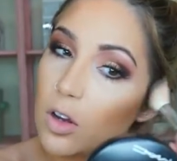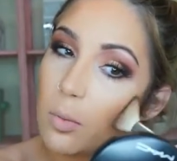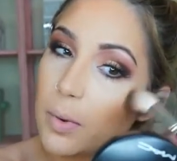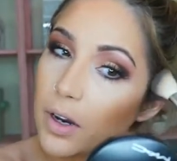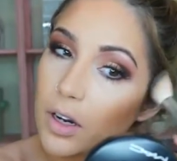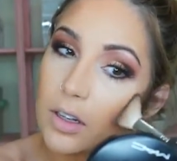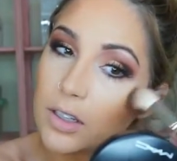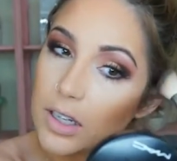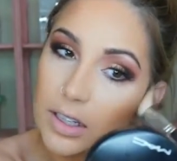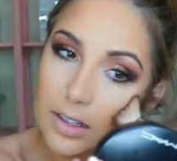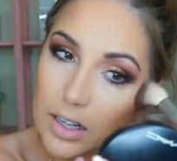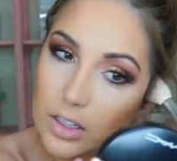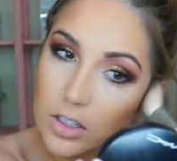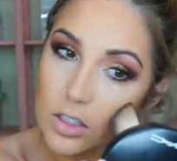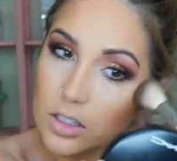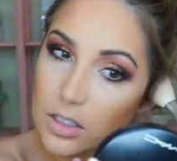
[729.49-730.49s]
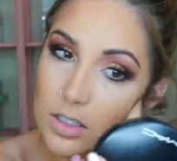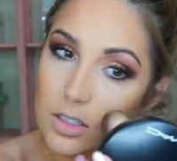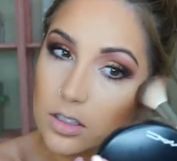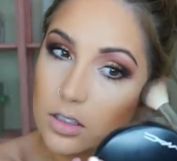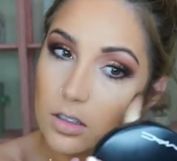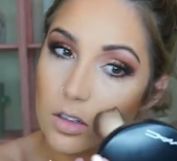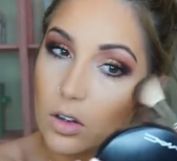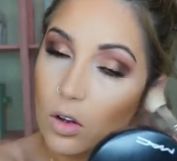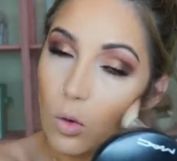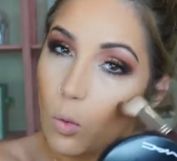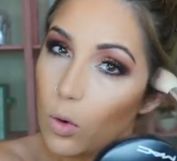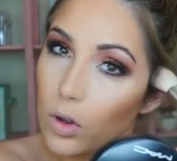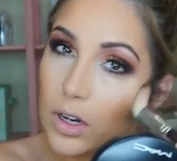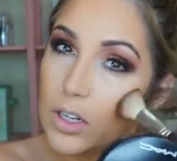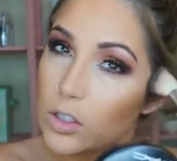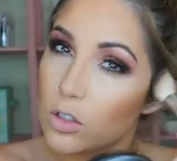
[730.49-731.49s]
Apparently that's just
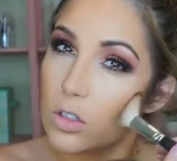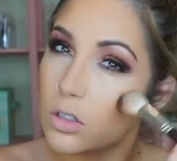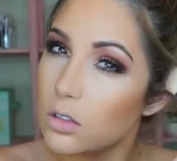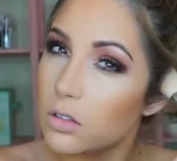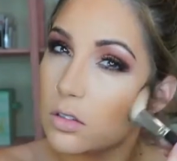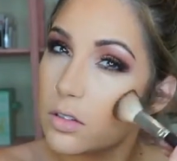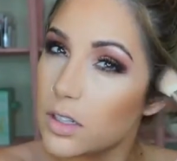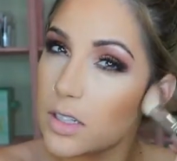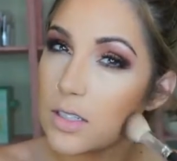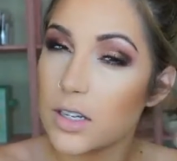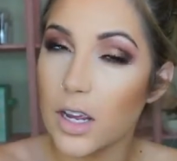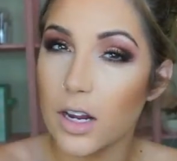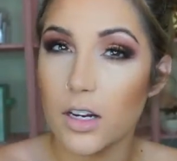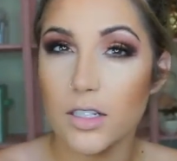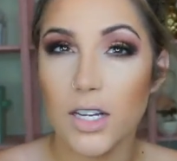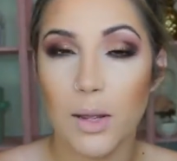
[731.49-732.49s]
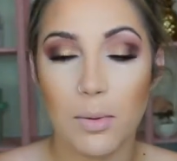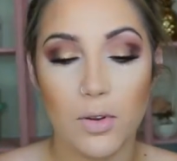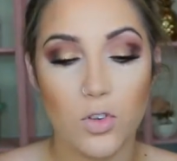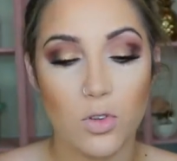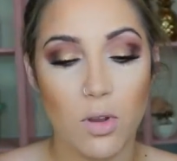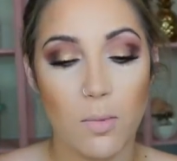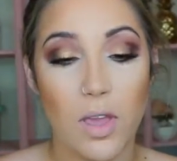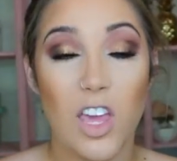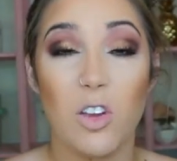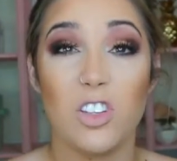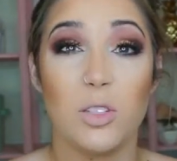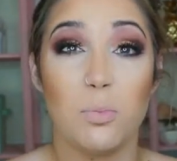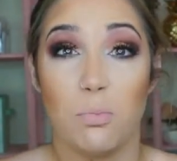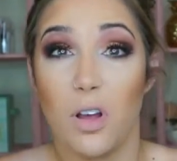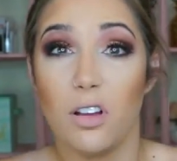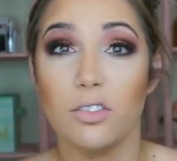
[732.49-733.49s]
what I do the entire time I do my makeup
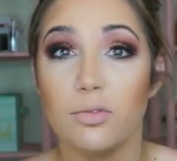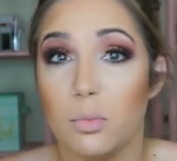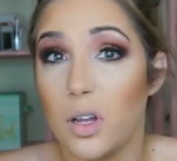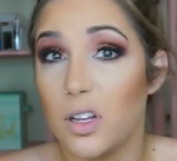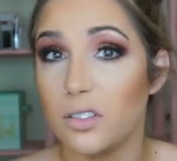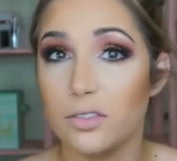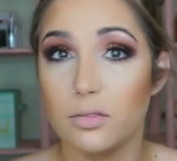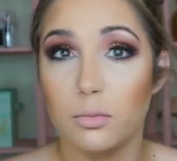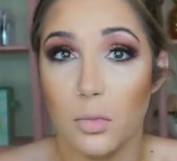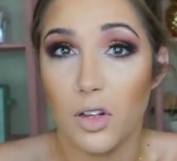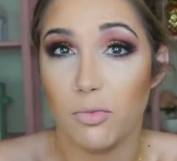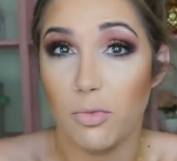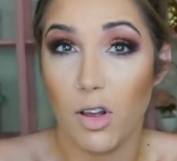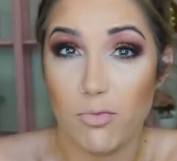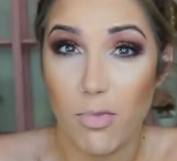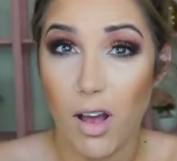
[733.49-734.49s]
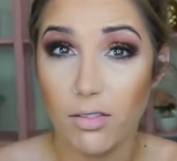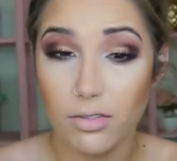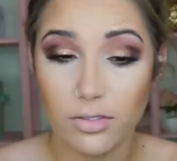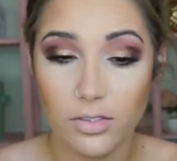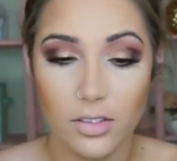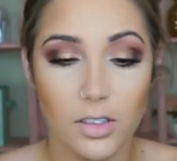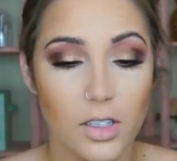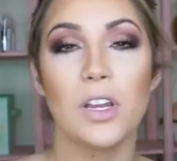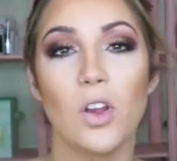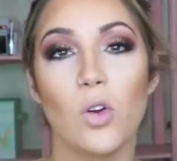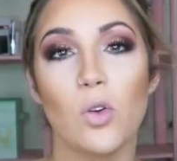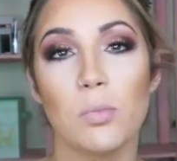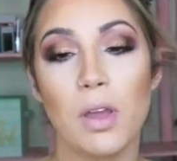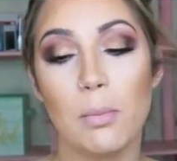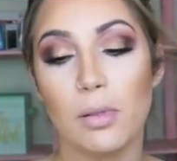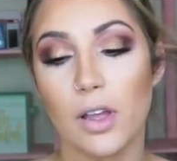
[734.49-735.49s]
is buff, buff, buff, buff, buff. I'm gonna go
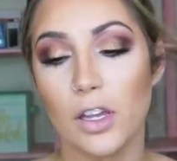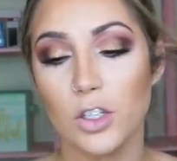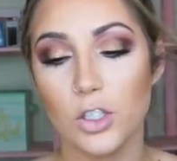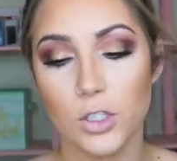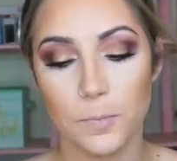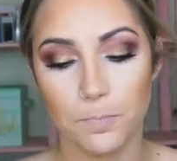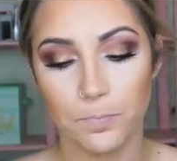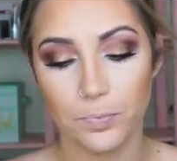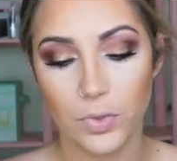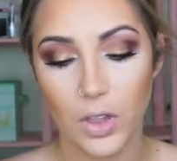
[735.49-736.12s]
with my blush.